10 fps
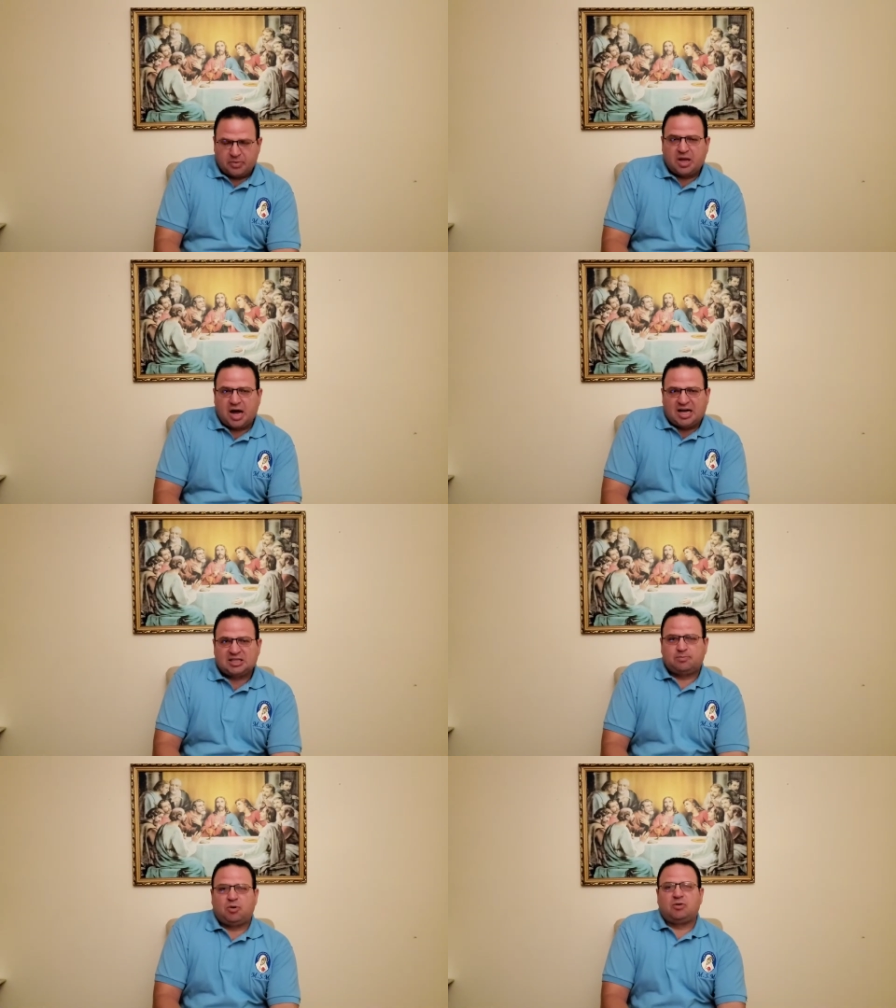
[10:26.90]

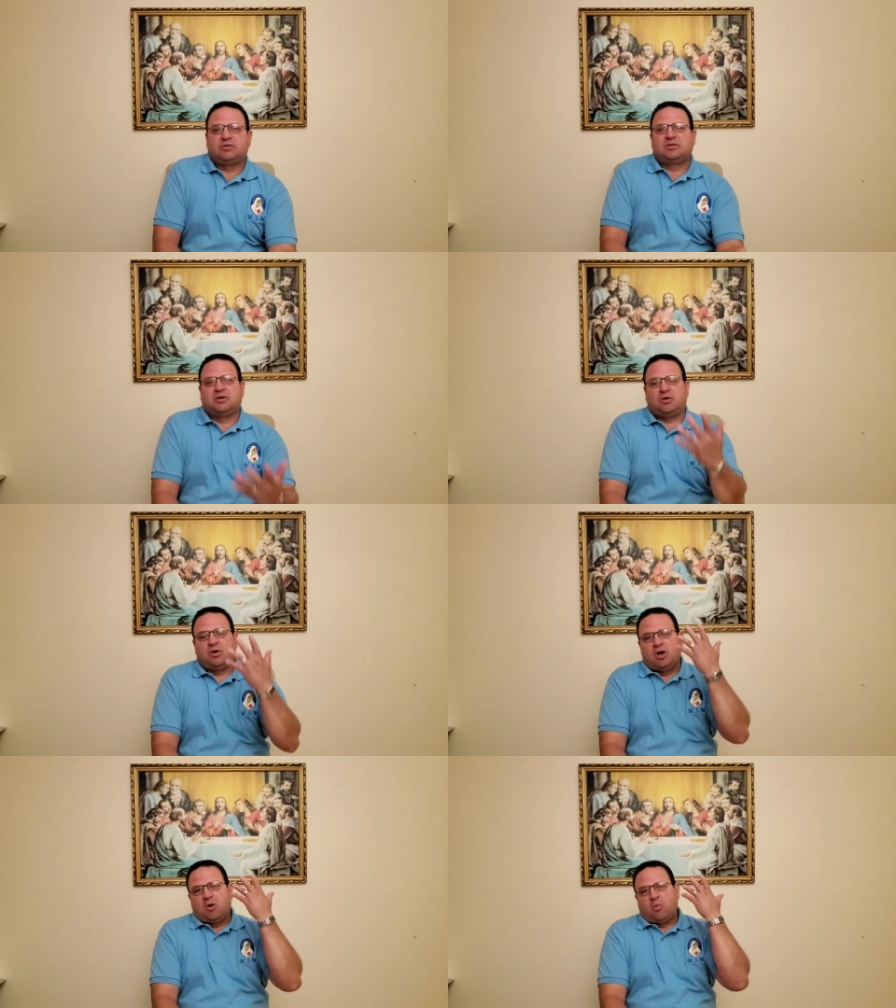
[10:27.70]
gospels,
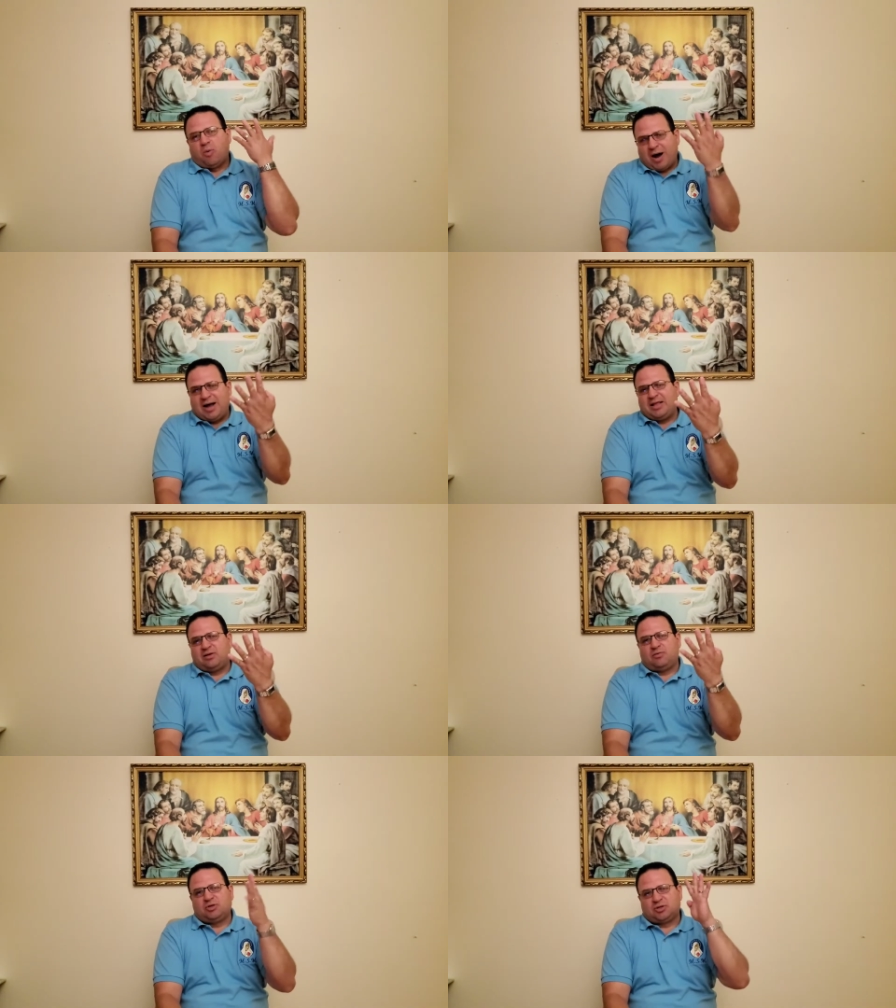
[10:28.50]
so why
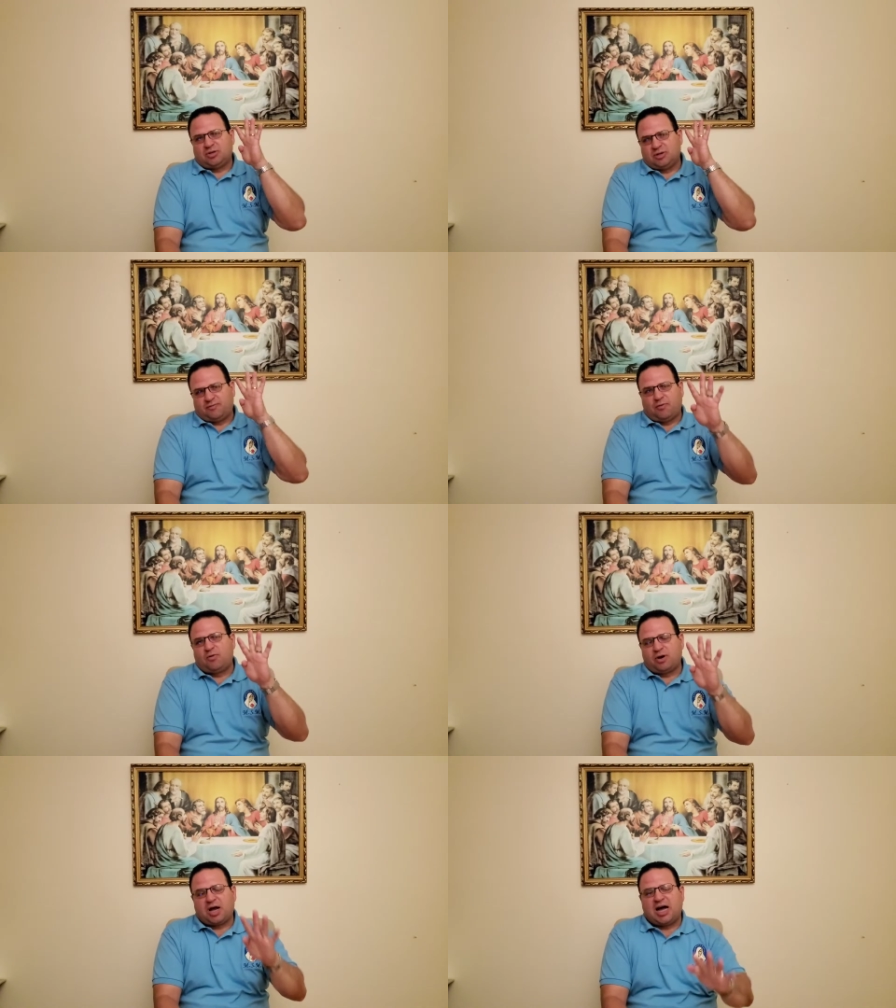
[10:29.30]
there was only
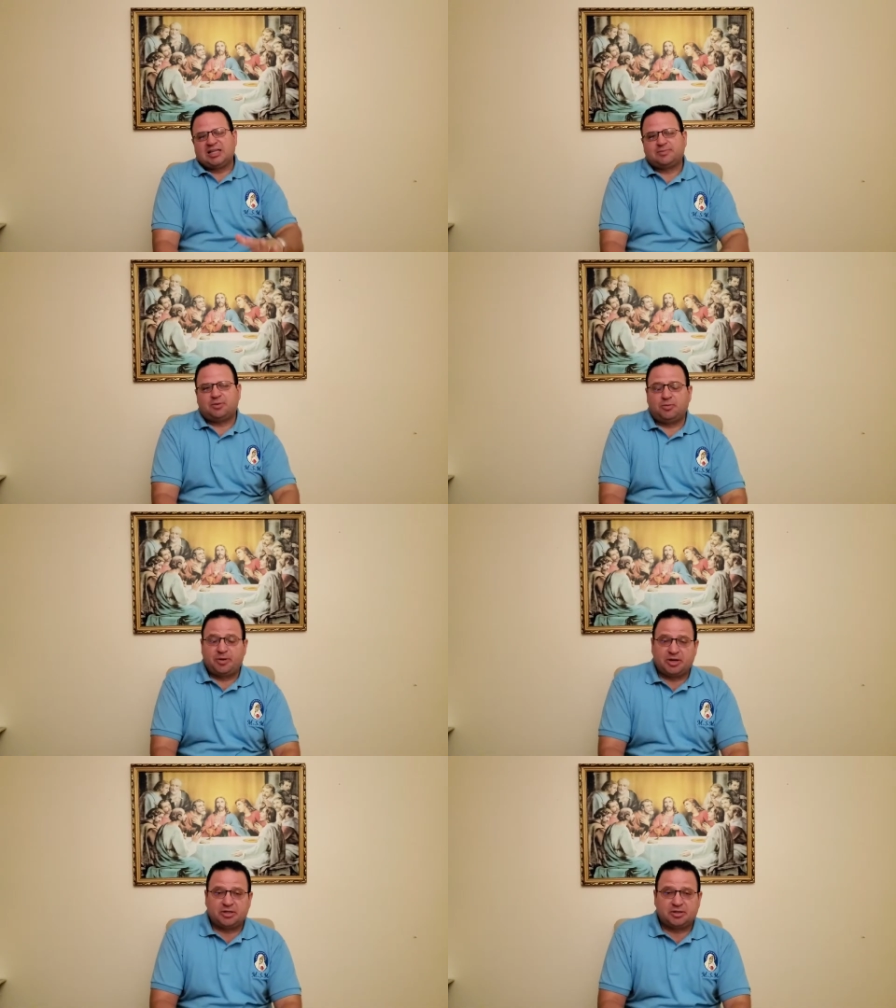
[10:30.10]
four gospels,
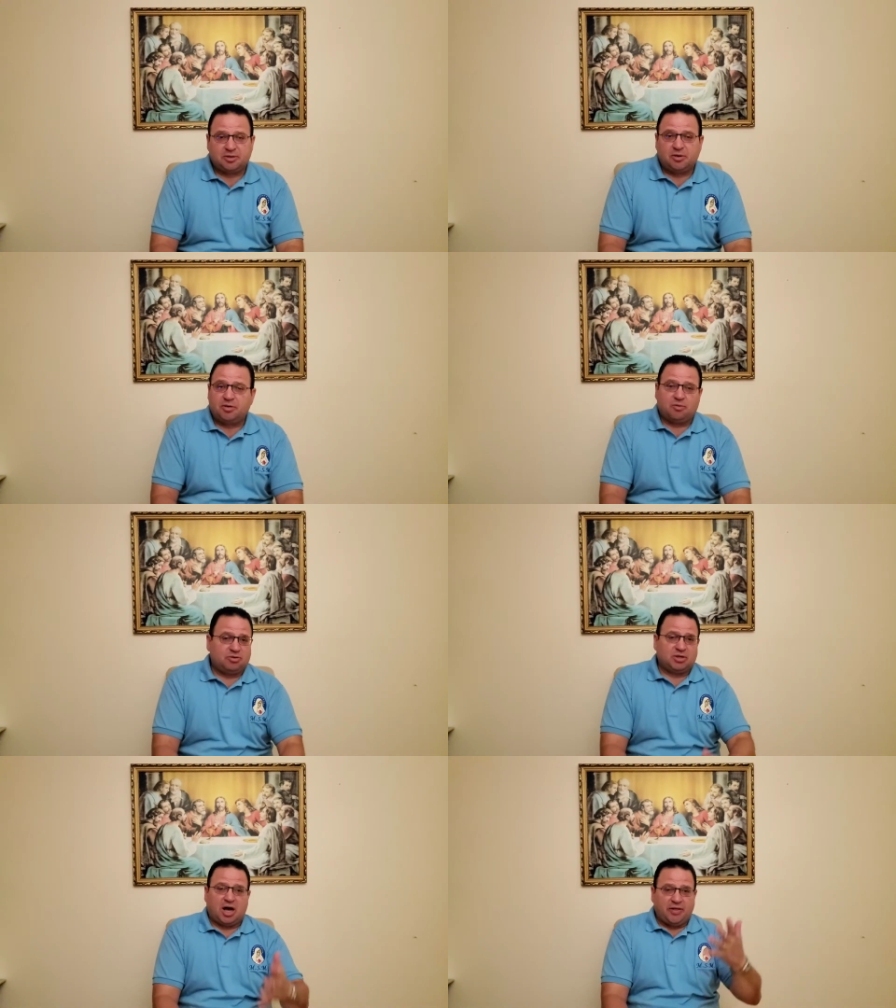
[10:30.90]
because, you know, there
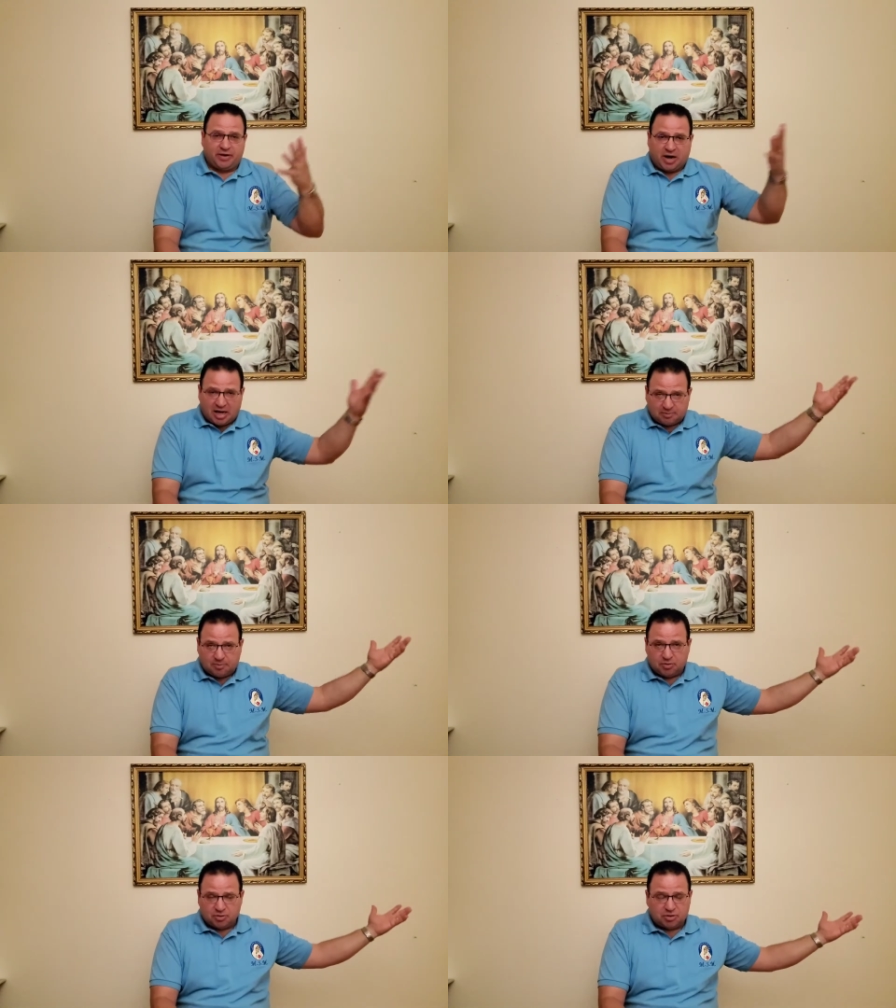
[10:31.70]
was other
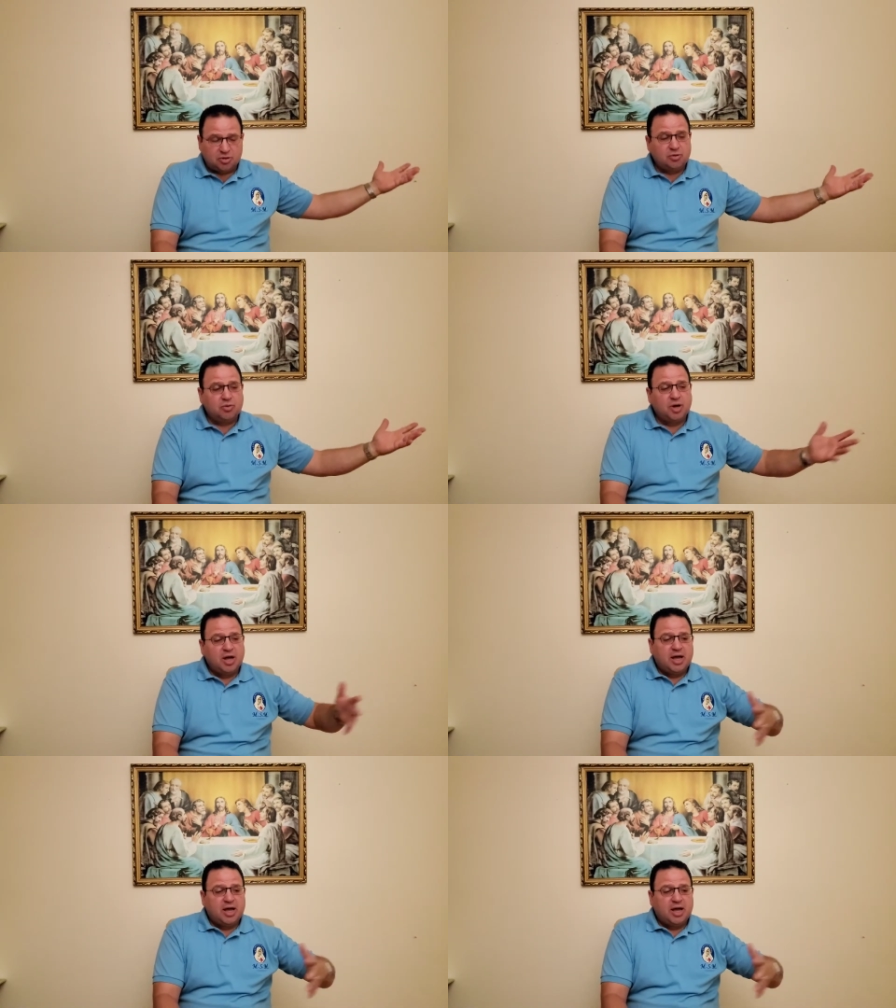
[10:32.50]
gospels too,